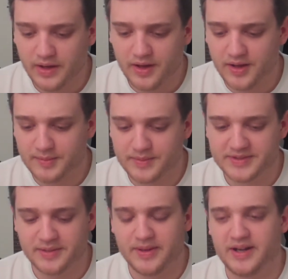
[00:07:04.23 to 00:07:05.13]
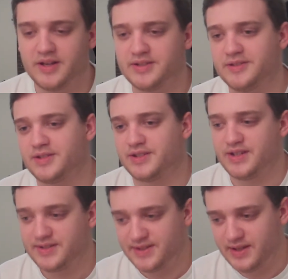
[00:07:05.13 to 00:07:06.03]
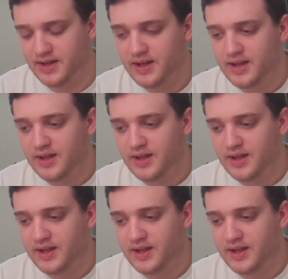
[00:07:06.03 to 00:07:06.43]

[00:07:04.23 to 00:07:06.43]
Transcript: Um, somebody also suggested